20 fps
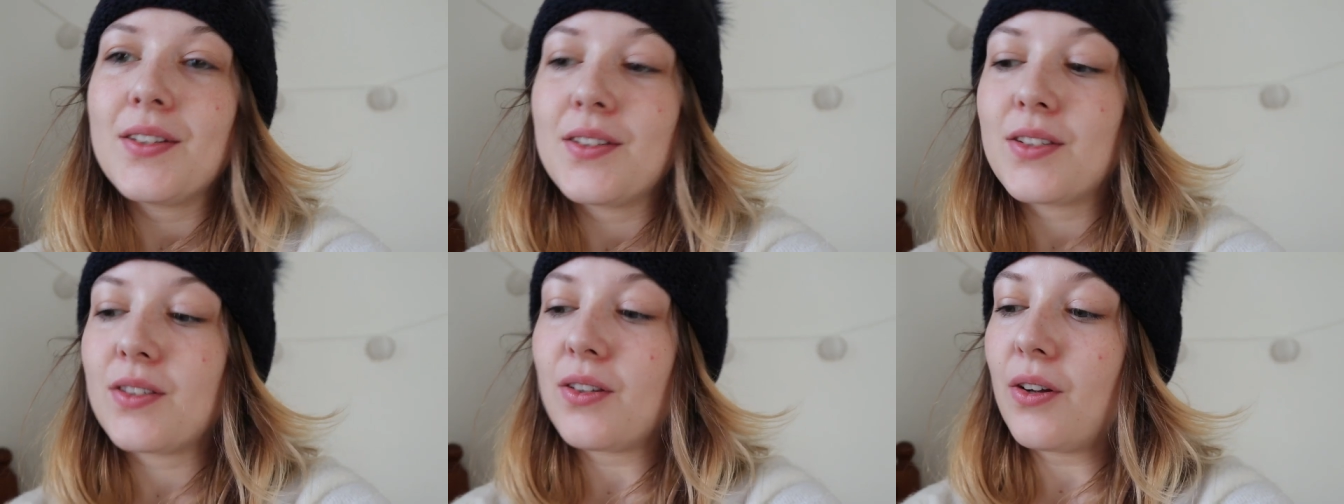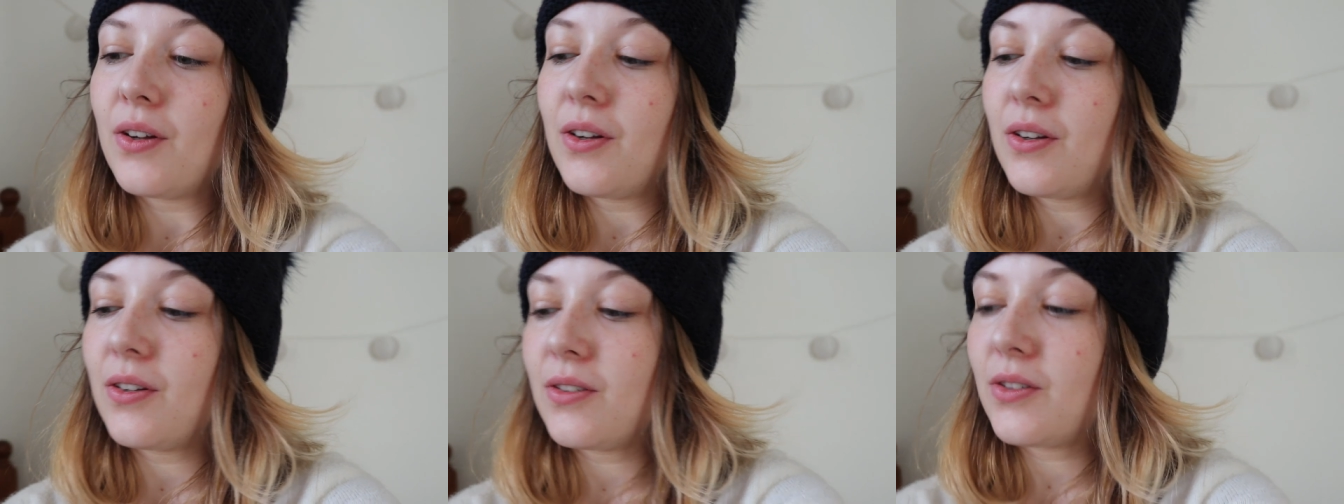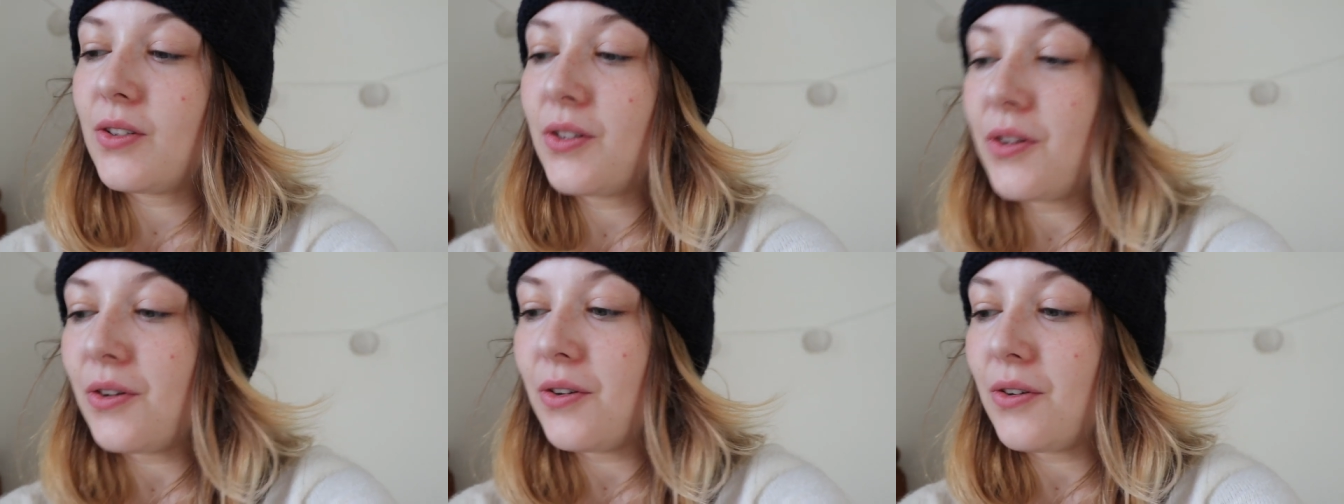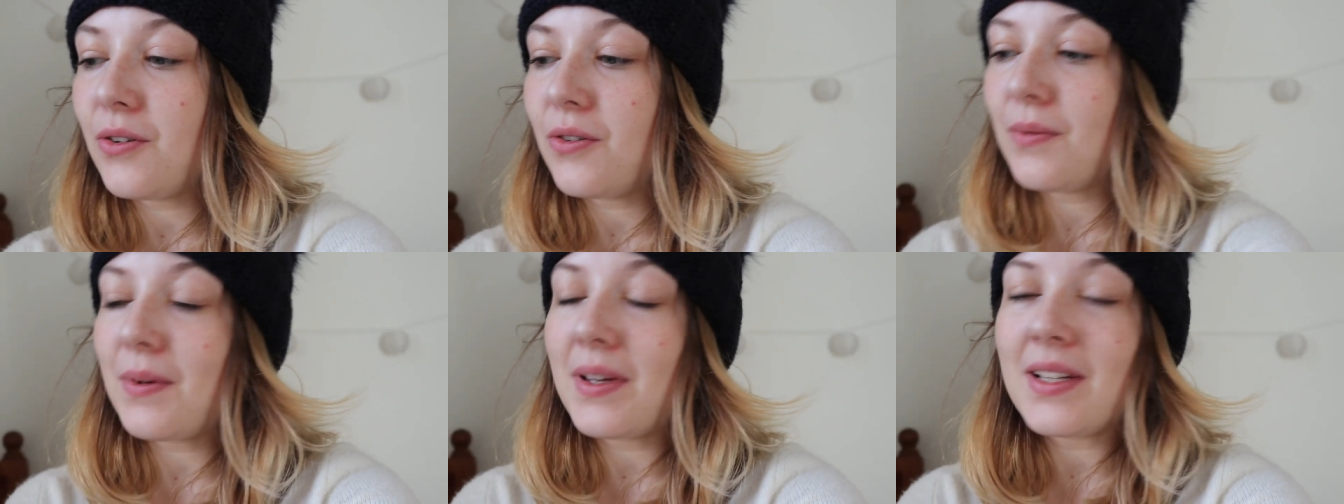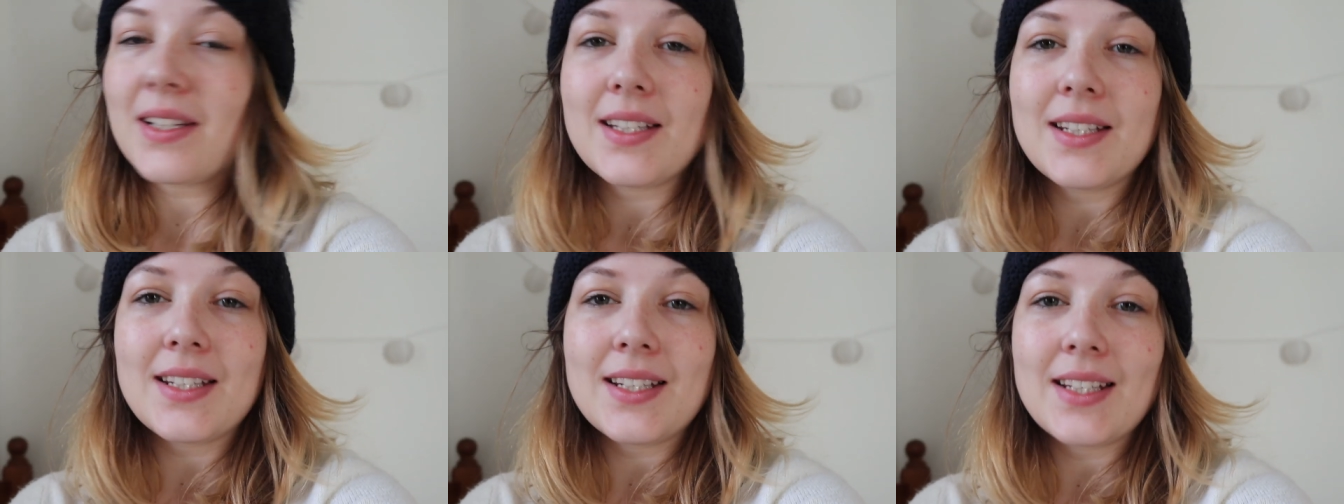So
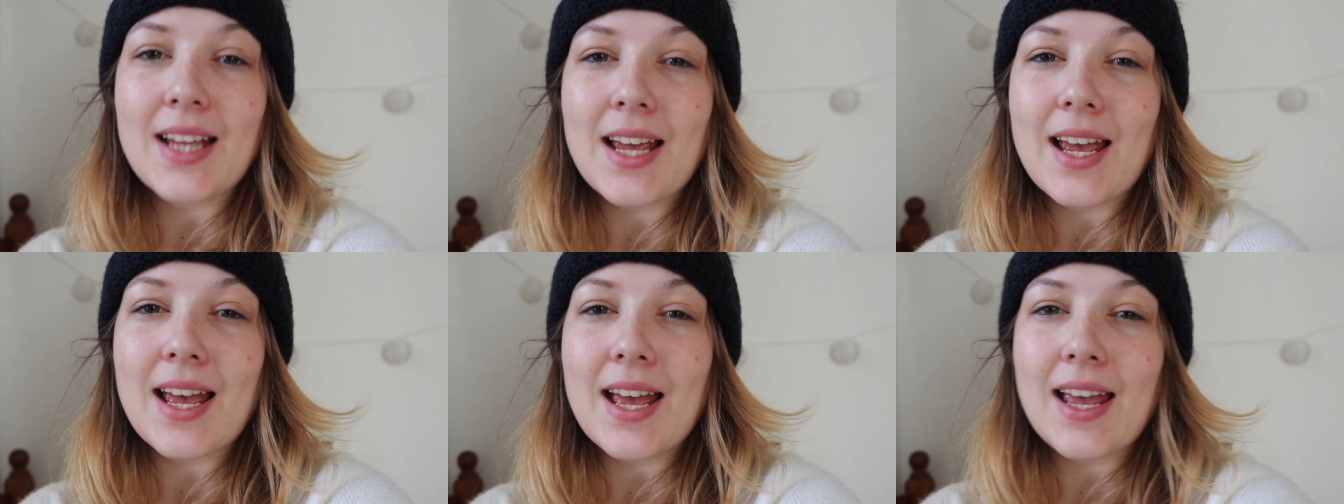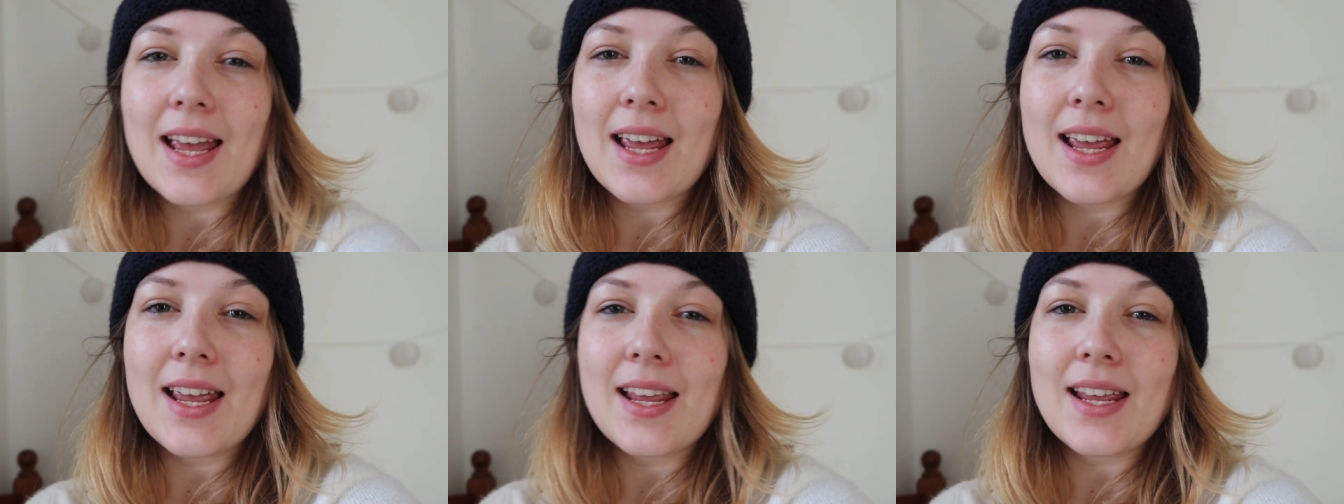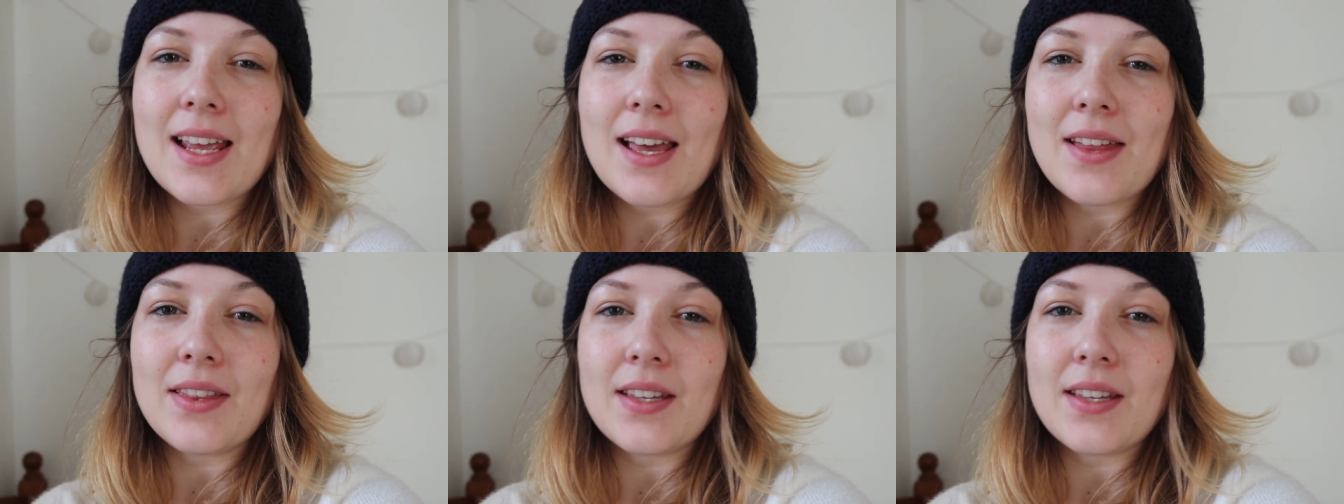today,